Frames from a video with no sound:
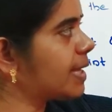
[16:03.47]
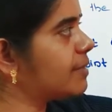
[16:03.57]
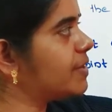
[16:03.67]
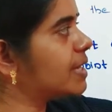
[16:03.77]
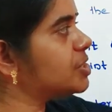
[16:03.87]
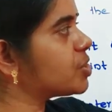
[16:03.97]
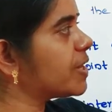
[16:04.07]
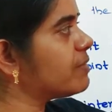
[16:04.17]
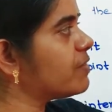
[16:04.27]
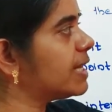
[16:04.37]
and we are
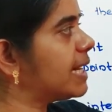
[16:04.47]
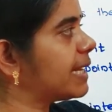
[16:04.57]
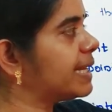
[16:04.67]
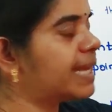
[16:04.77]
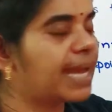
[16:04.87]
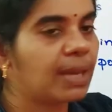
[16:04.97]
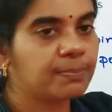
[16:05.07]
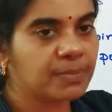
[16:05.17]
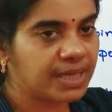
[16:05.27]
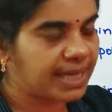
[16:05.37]
drawing one line
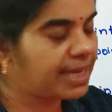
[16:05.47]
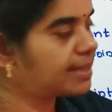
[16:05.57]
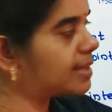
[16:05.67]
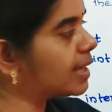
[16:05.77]
MD